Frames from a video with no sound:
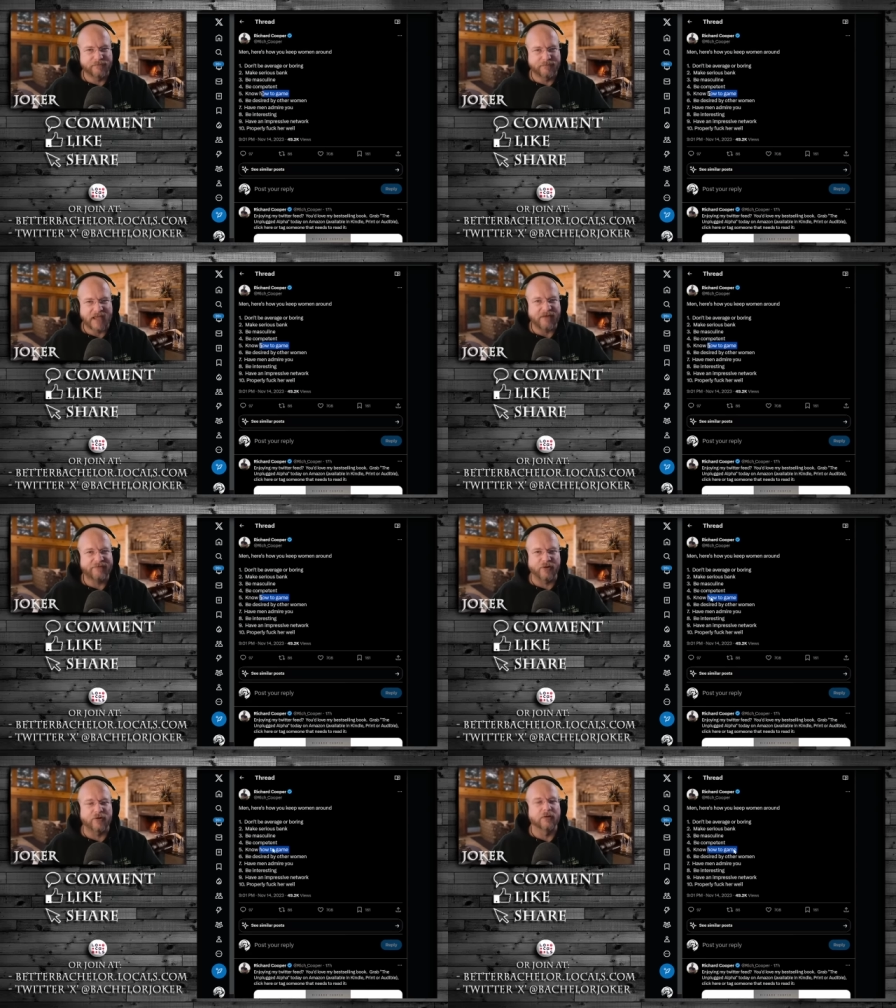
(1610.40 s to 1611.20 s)

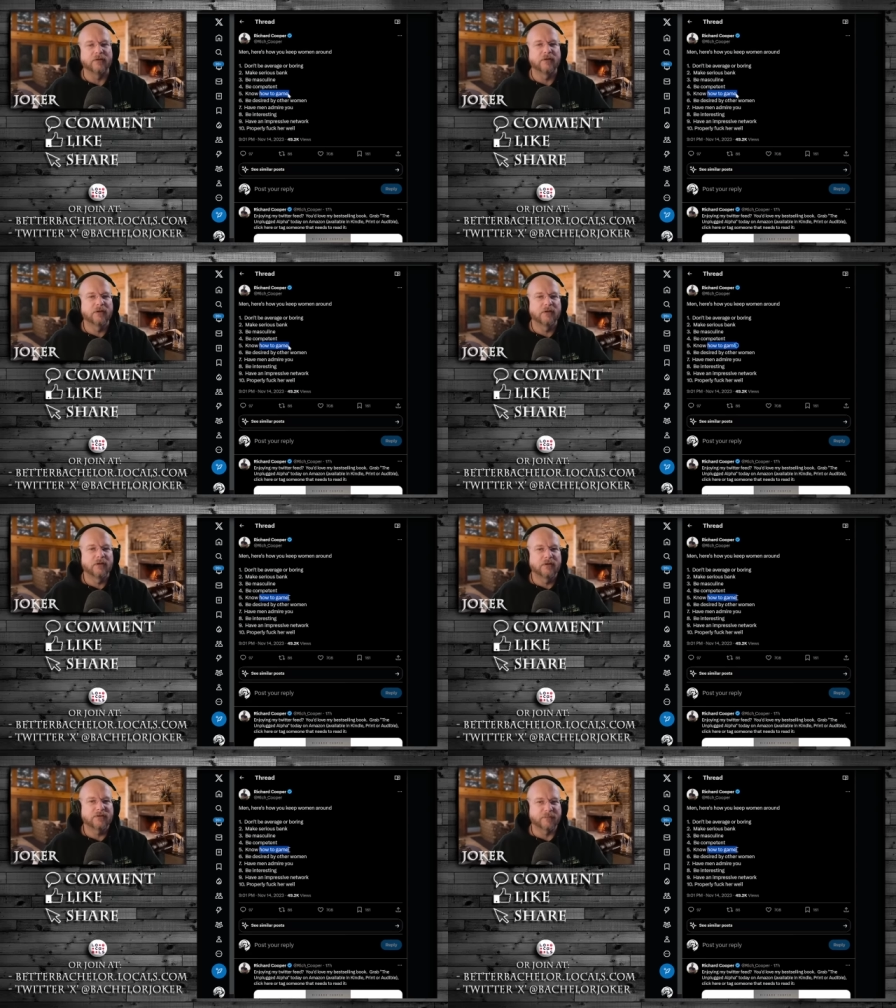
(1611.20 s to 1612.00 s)
effort
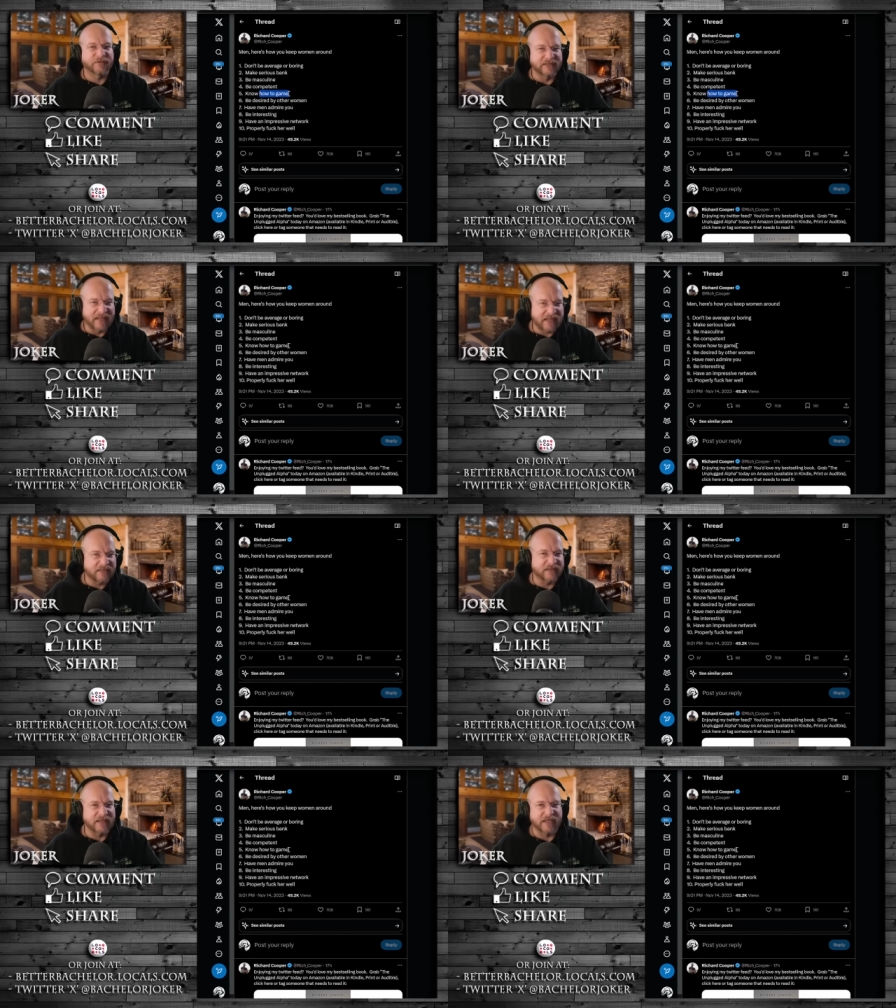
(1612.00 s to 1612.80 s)
to play
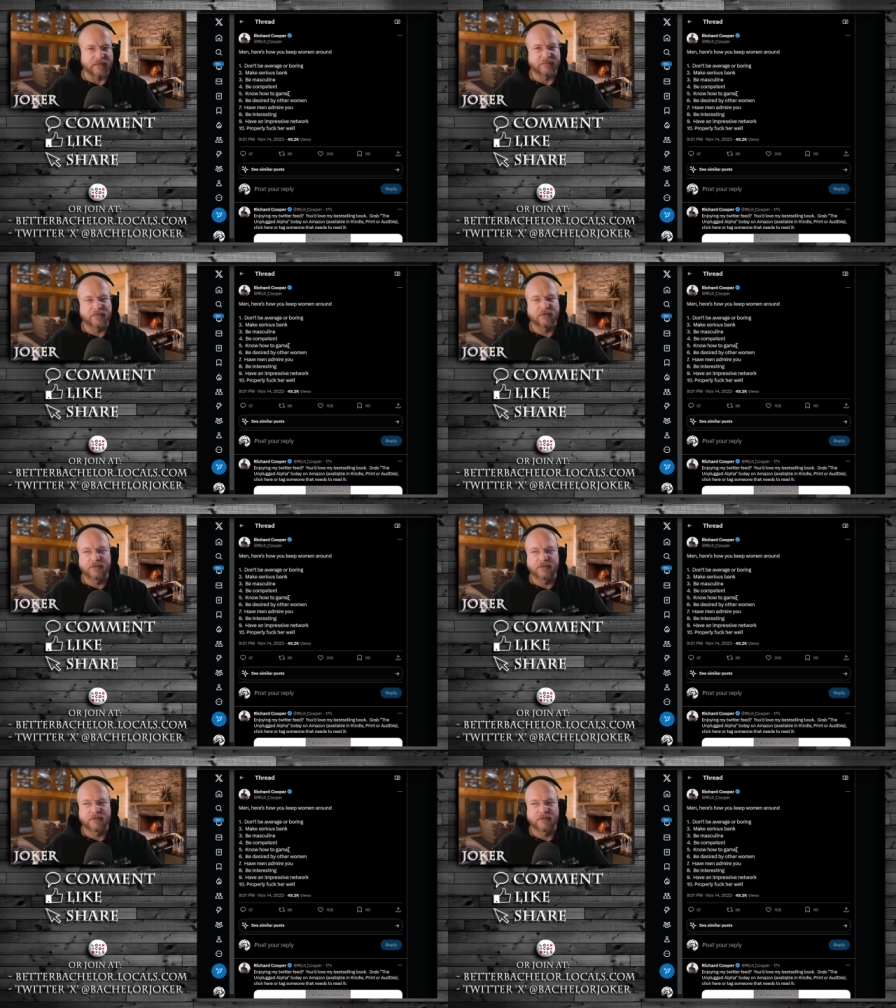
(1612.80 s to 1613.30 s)
the game.